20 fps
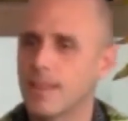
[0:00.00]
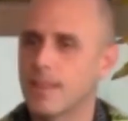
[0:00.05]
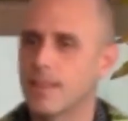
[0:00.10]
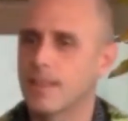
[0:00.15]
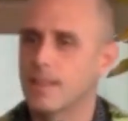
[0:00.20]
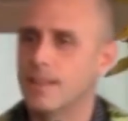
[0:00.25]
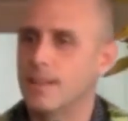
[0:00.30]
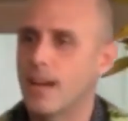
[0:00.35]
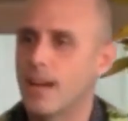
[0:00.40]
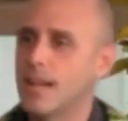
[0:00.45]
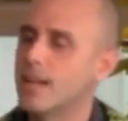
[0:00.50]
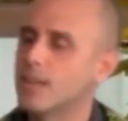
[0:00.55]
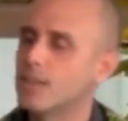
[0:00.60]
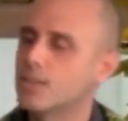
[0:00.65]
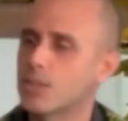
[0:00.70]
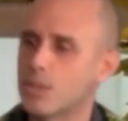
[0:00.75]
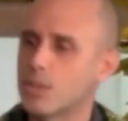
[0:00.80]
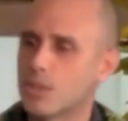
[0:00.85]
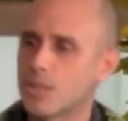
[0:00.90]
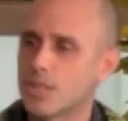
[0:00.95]
I
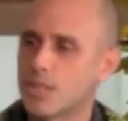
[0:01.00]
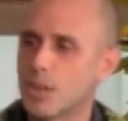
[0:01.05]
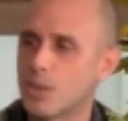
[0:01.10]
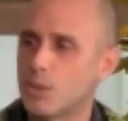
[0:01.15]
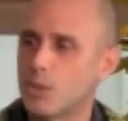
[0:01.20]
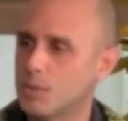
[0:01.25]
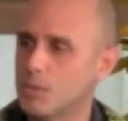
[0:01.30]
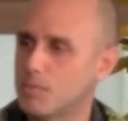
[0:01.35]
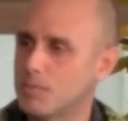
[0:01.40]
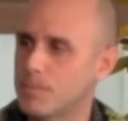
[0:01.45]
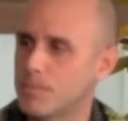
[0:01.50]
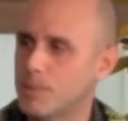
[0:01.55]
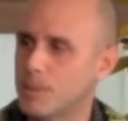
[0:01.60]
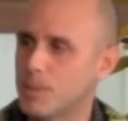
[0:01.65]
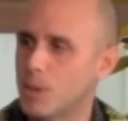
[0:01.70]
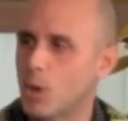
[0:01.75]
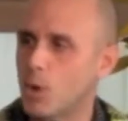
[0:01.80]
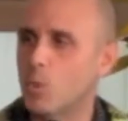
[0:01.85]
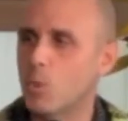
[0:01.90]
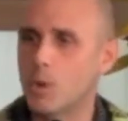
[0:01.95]
answer seldom
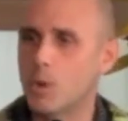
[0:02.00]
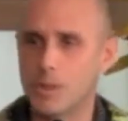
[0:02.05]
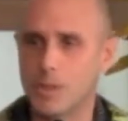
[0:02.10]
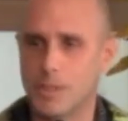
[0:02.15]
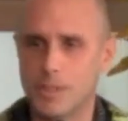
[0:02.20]
a word.